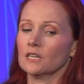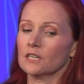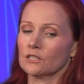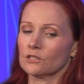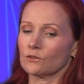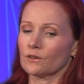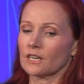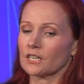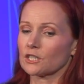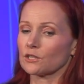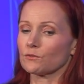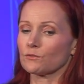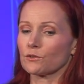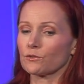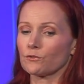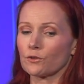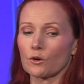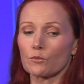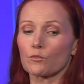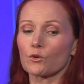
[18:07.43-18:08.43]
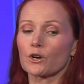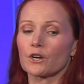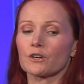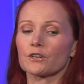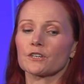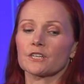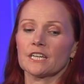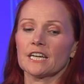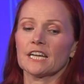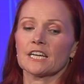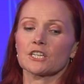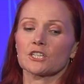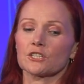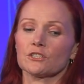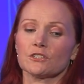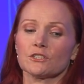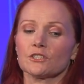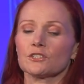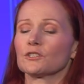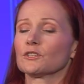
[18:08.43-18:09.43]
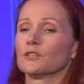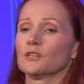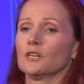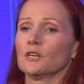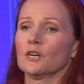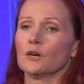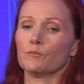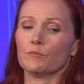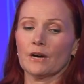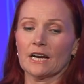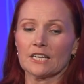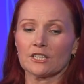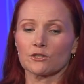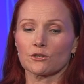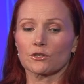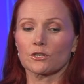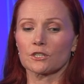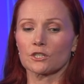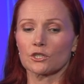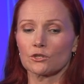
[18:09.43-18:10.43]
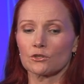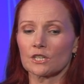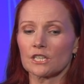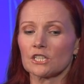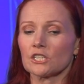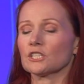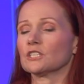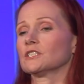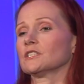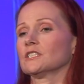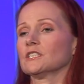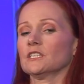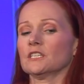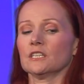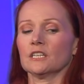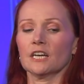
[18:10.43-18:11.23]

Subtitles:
direction for firmware connections, mass orchestration,